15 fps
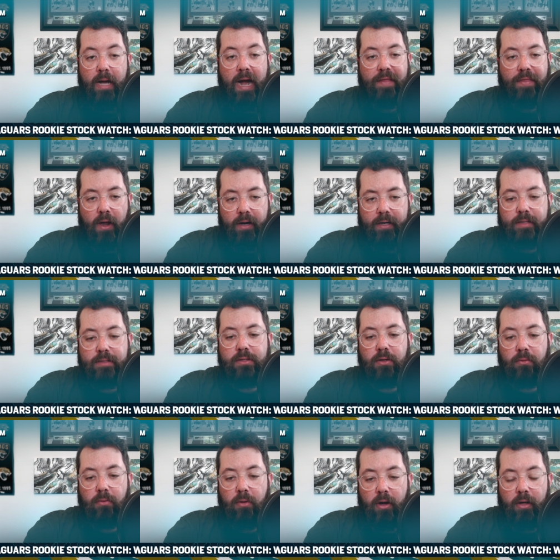thought against the
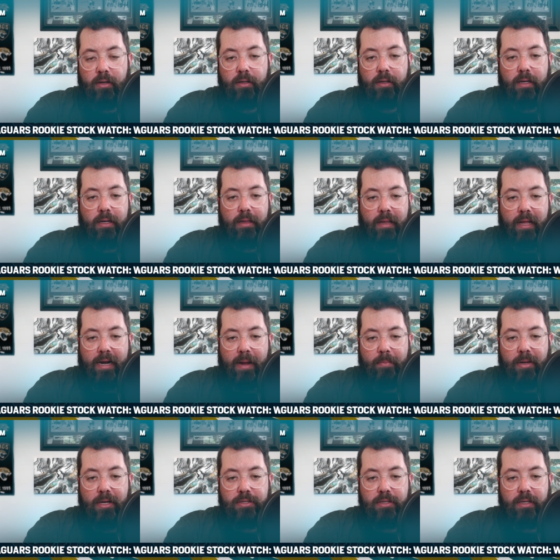run, like I
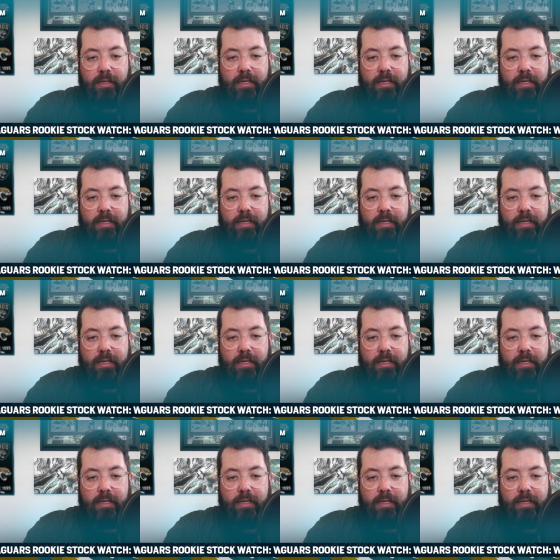mentioned,